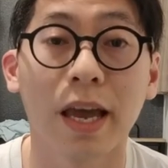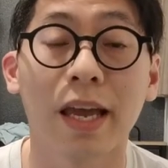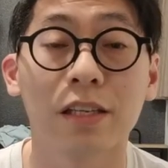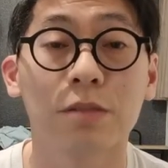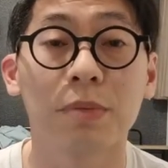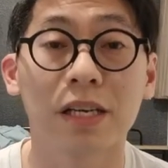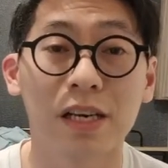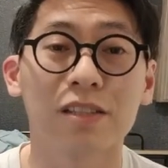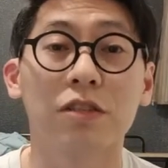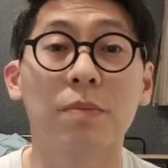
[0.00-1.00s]
And
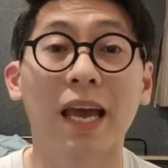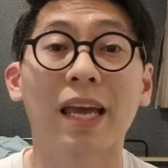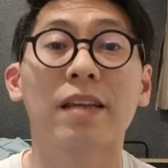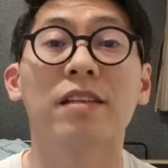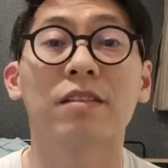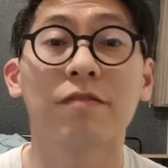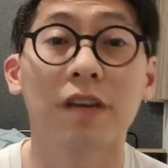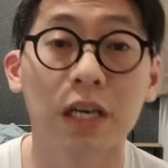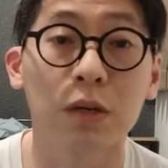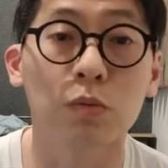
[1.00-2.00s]
because Japan is a
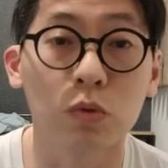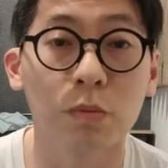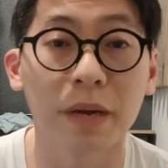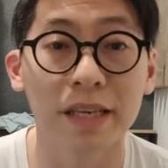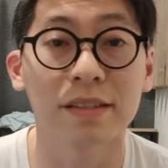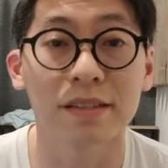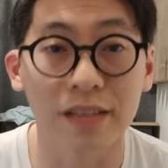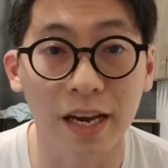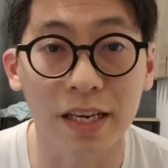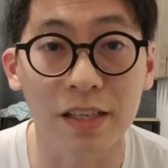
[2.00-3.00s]
very rule-based
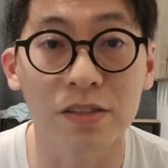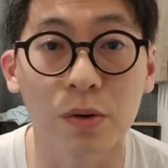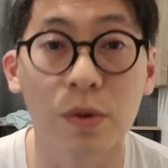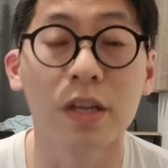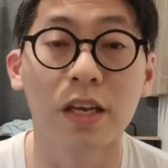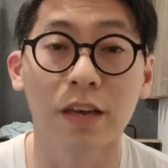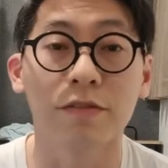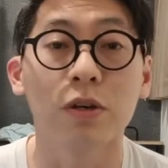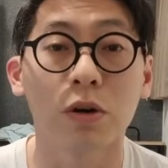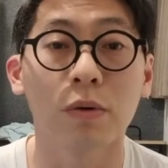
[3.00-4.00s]
society, so
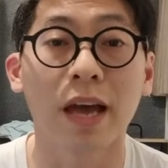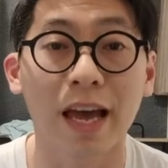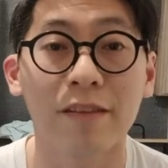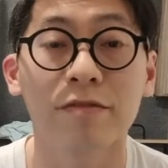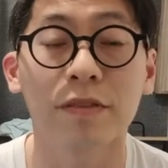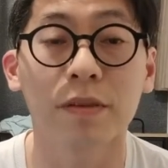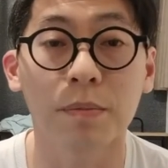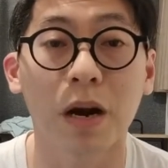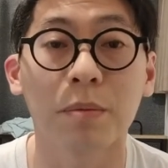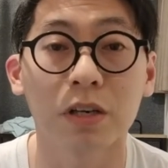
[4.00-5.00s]
if you don't have the
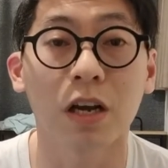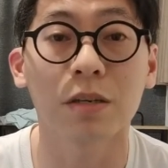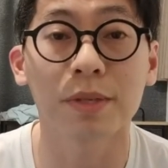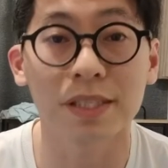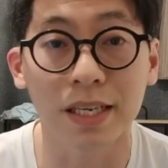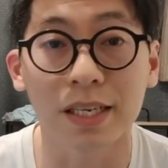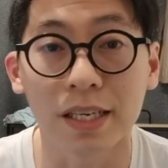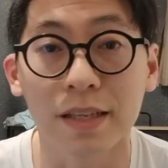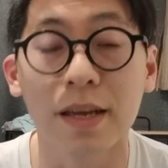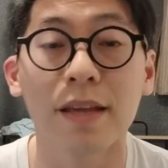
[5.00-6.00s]
proper documents they
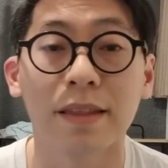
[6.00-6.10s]
need,